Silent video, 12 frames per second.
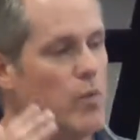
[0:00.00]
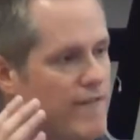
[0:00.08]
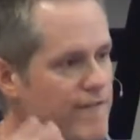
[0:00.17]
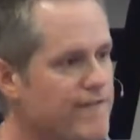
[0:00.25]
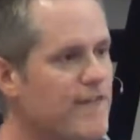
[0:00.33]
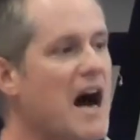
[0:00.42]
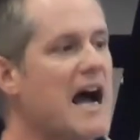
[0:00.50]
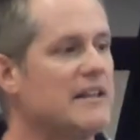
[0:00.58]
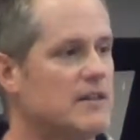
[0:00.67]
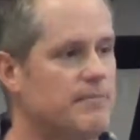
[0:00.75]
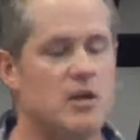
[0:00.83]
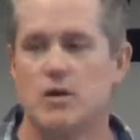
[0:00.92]
We
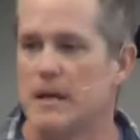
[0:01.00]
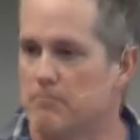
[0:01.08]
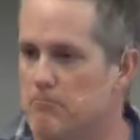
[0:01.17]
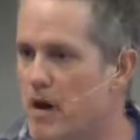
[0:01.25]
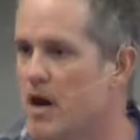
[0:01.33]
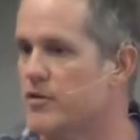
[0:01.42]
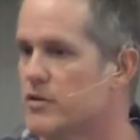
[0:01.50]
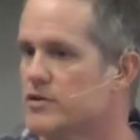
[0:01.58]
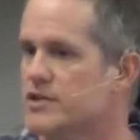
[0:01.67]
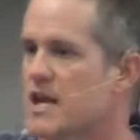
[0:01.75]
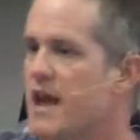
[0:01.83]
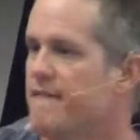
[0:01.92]
find the beauty.
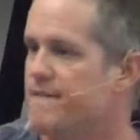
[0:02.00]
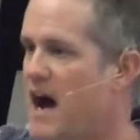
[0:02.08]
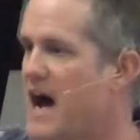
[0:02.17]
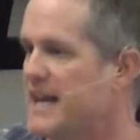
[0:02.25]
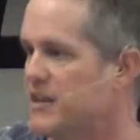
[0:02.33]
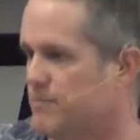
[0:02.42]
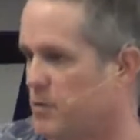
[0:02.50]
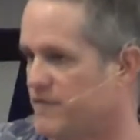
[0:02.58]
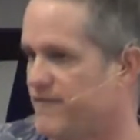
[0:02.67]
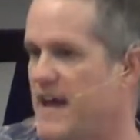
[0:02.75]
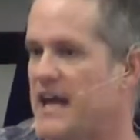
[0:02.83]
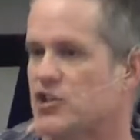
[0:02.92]
Mothers find the
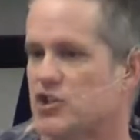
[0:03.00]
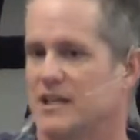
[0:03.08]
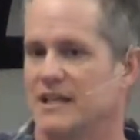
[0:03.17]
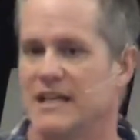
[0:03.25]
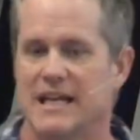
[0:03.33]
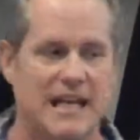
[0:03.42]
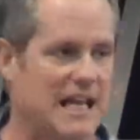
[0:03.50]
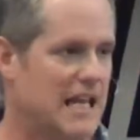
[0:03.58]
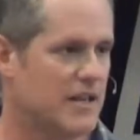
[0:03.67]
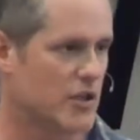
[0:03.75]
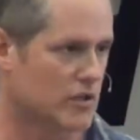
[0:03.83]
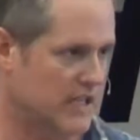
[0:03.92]
perfection
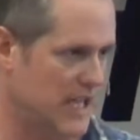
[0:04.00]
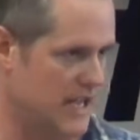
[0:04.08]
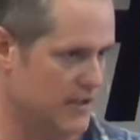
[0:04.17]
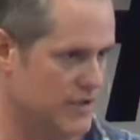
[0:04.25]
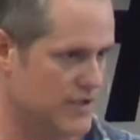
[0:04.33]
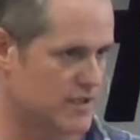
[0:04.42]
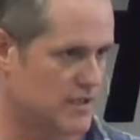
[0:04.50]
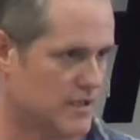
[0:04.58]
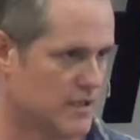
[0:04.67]
in their kids.